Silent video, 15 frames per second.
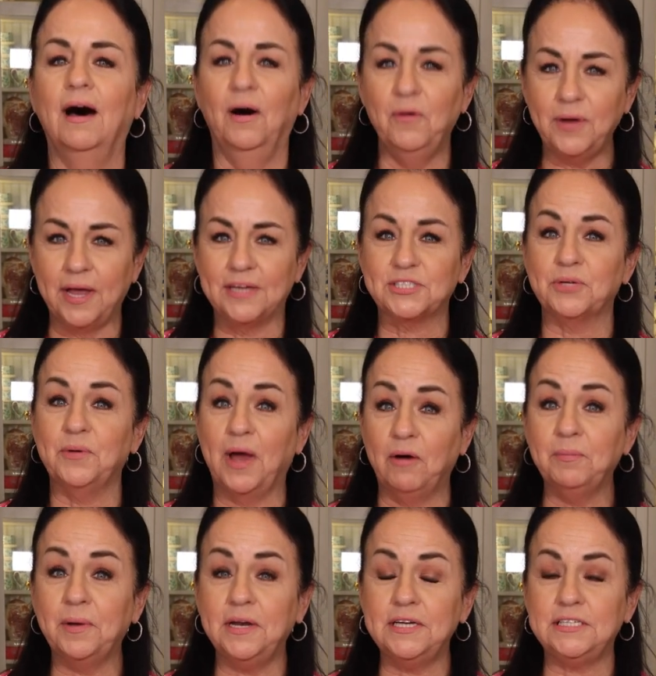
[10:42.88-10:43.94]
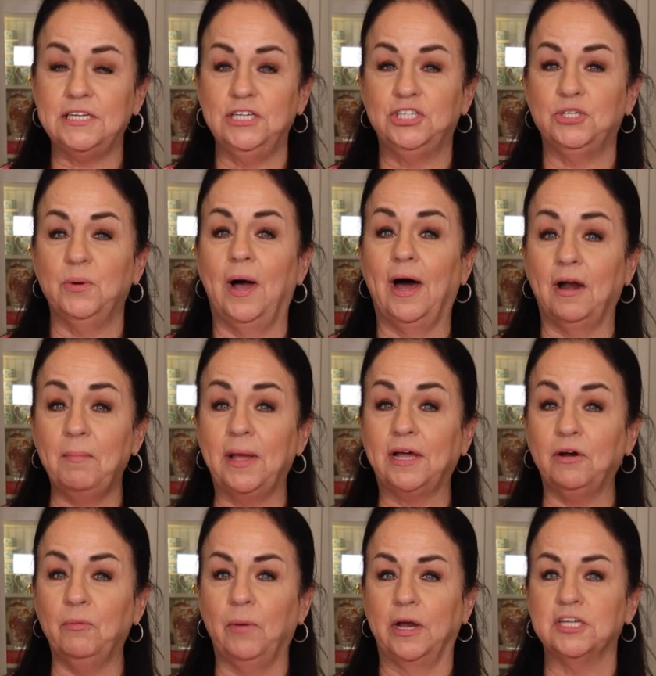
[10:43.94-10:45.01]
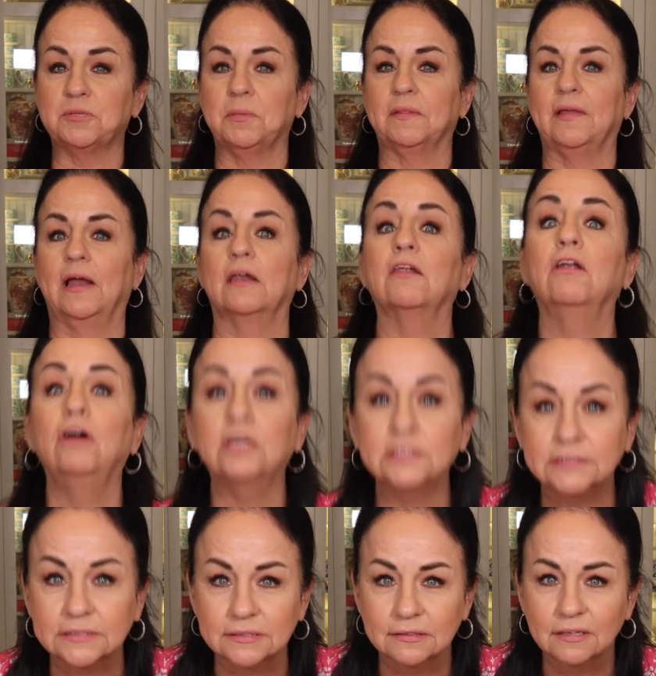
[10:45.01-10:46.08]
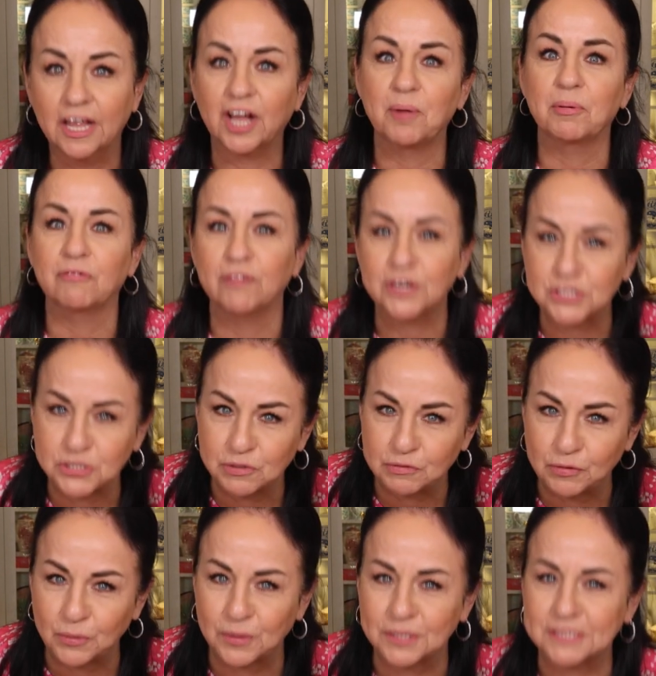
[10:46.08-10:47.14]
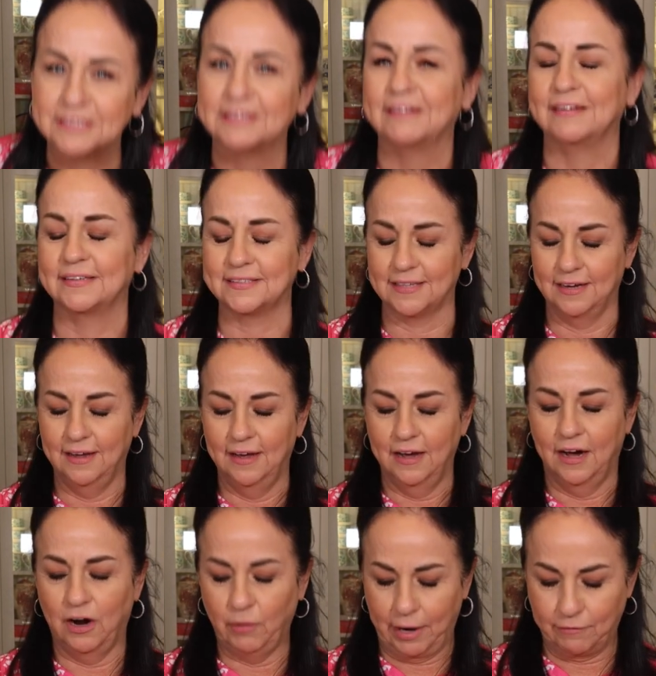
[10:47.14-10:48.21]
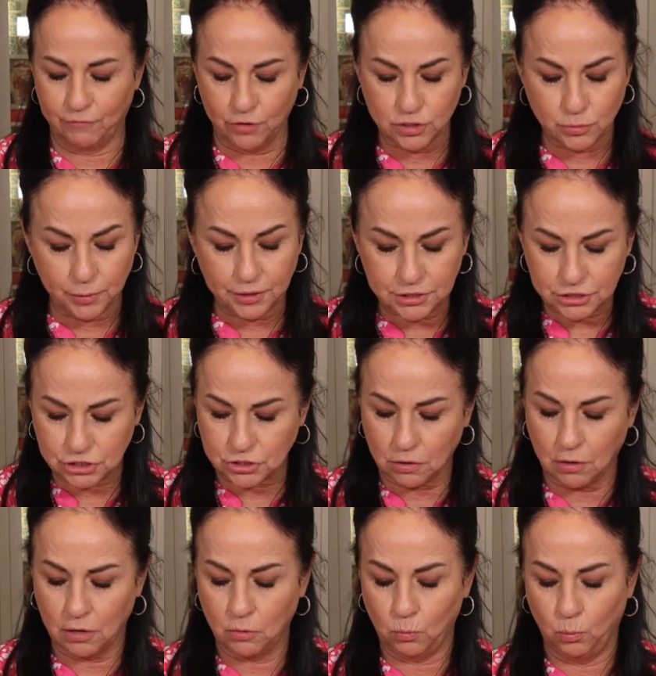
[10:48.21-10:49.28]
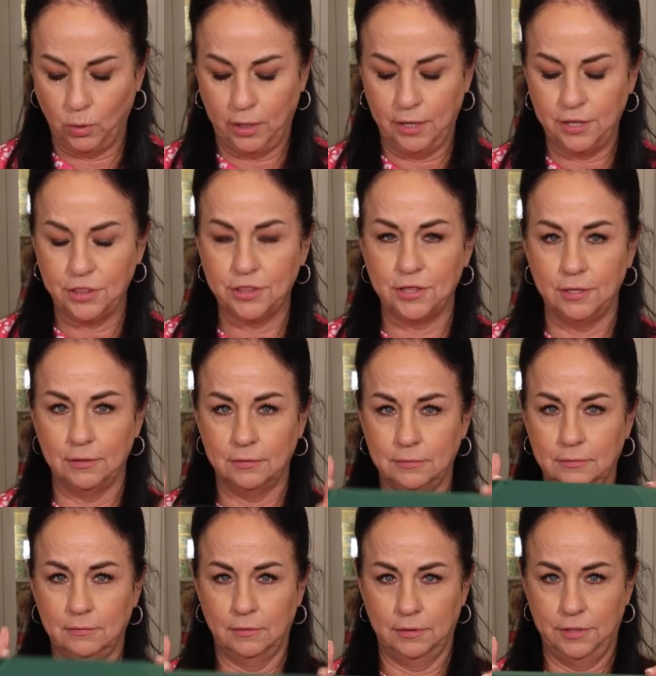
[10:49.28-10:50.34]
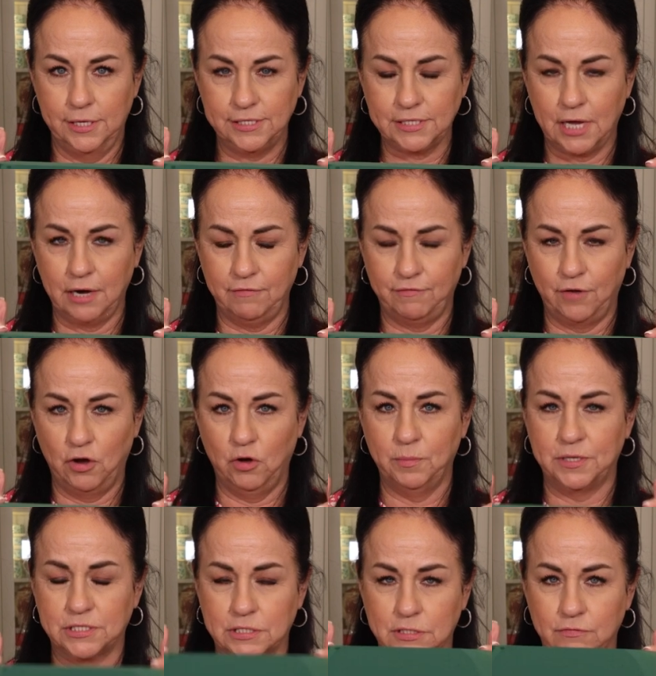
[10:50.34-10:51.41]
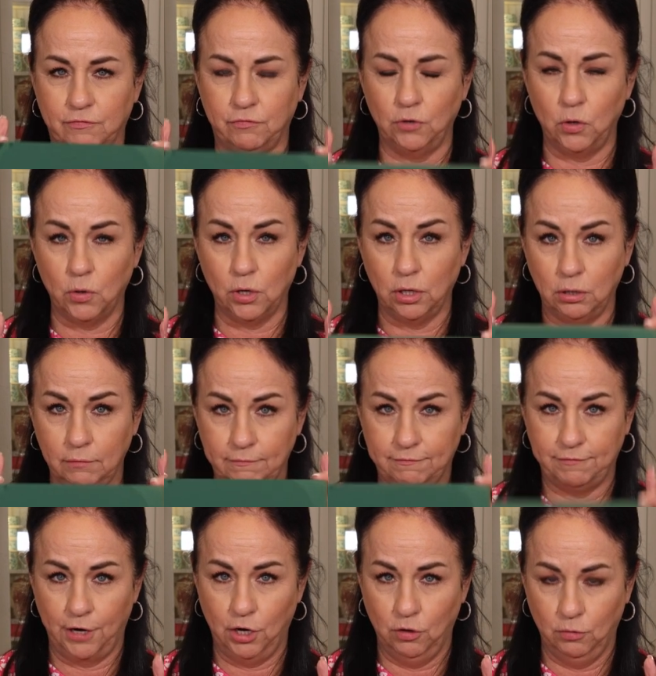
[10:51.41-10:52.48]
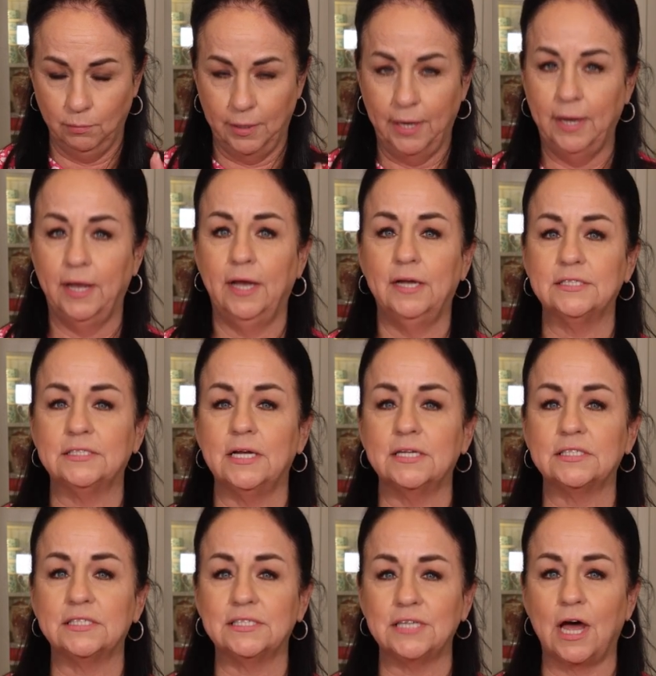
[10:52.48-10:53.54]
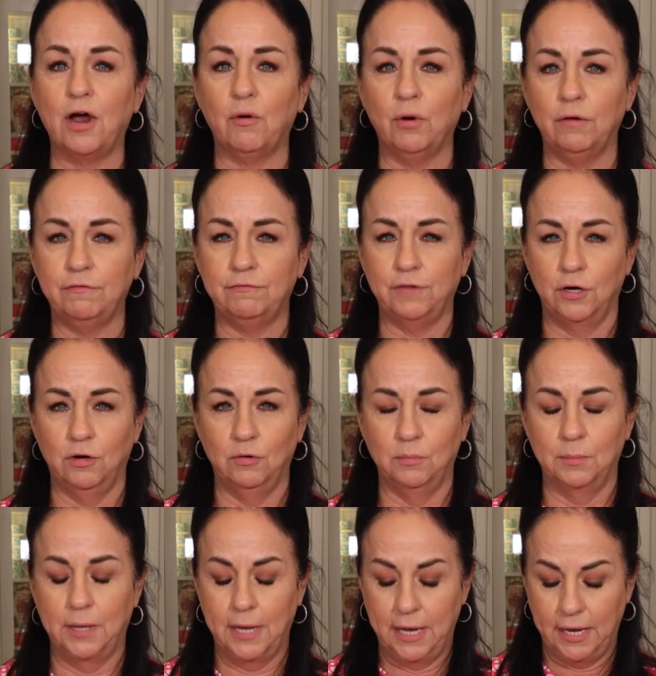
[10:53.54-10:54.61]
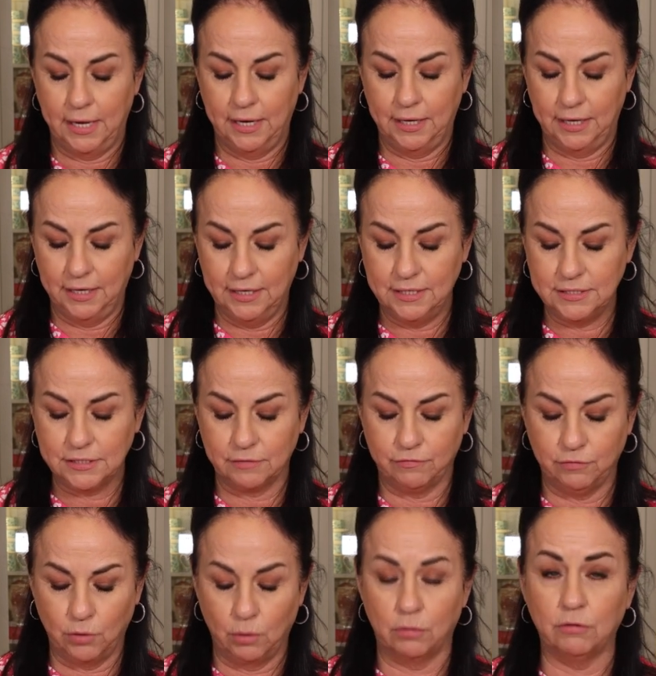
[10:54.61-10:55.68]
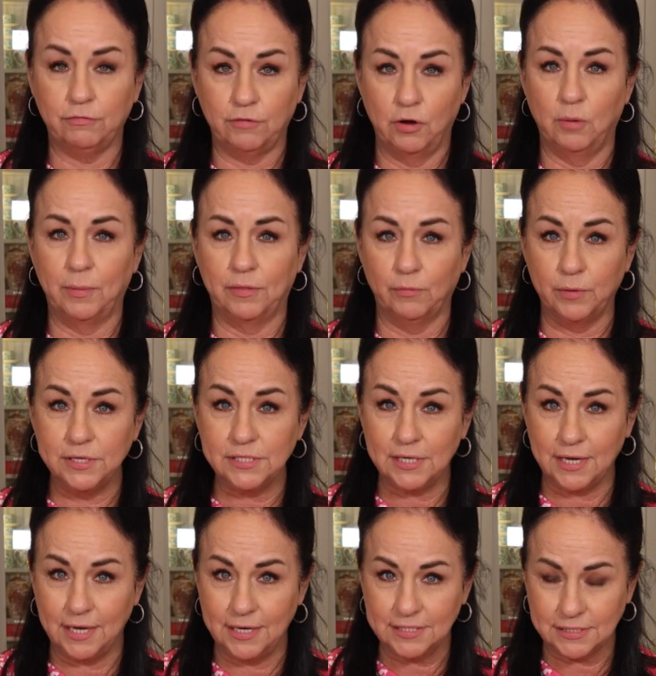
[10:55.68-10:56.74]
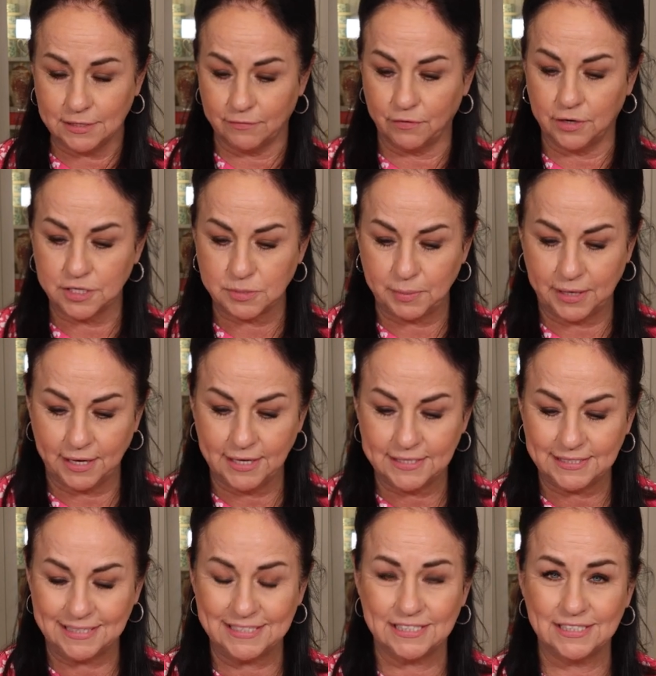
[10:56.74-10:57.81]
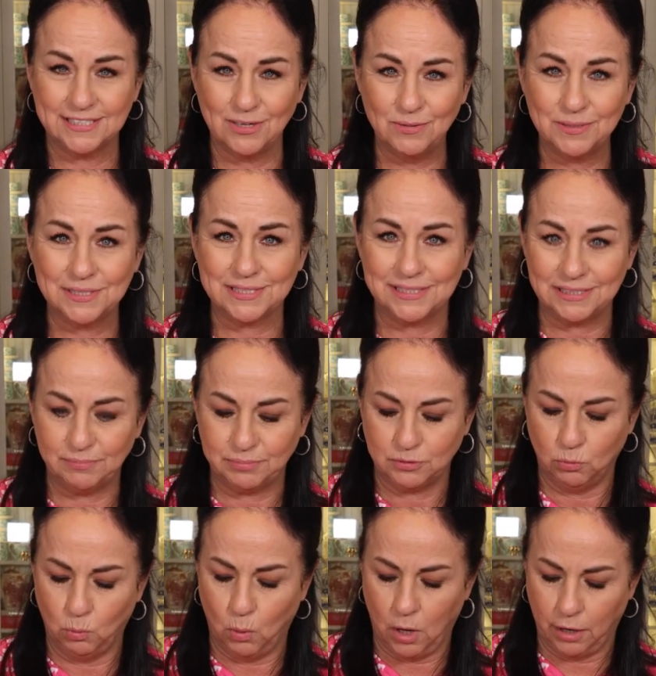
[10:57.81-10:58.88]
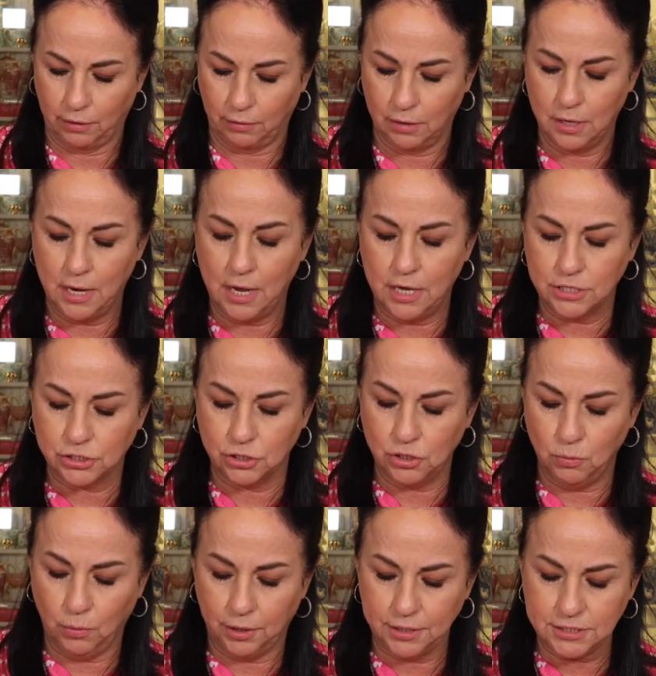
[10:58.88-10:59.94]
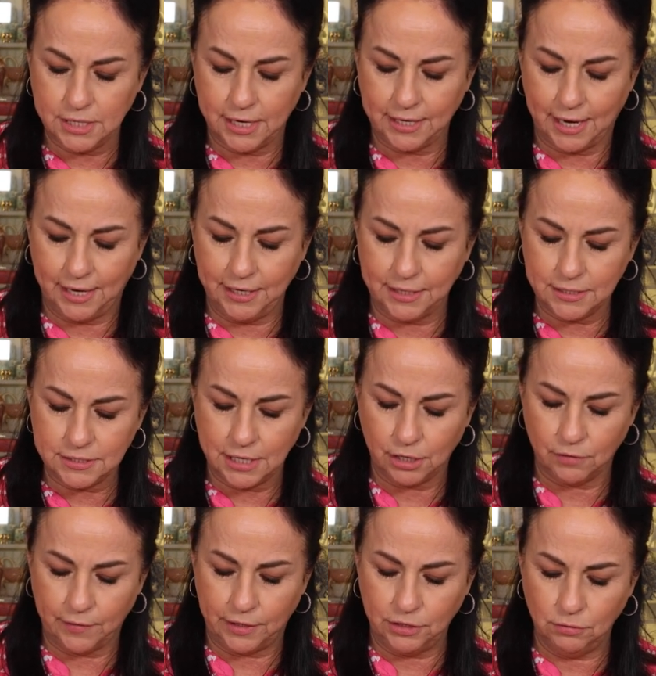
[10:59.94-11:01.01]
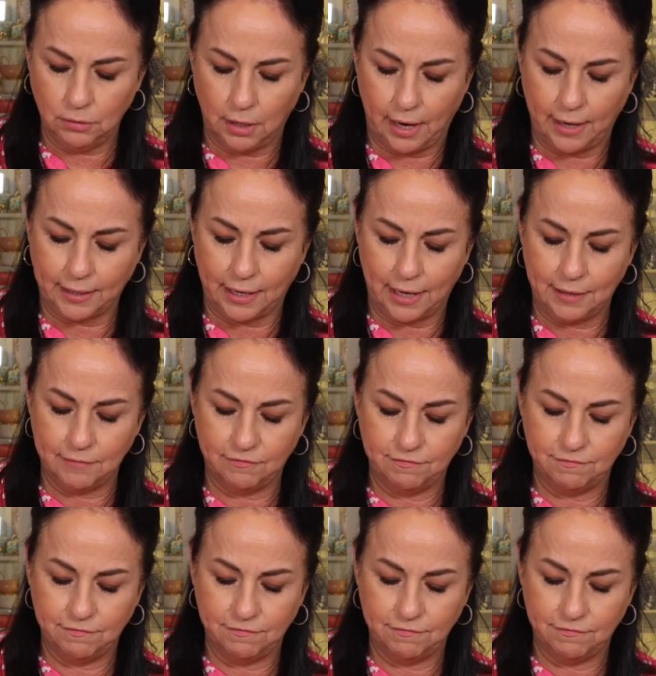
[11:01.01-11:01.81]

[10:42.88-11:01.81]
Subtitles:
Okay, so now I'm going to teach you how to make an arrangement that looks like a professional florist did it. All right, first we're going to start with this kind of foam. This is floral foam. It is not styrofoam. It is floral foam. And the reason it is different is because it soaks up water. So you want to take any container that you like and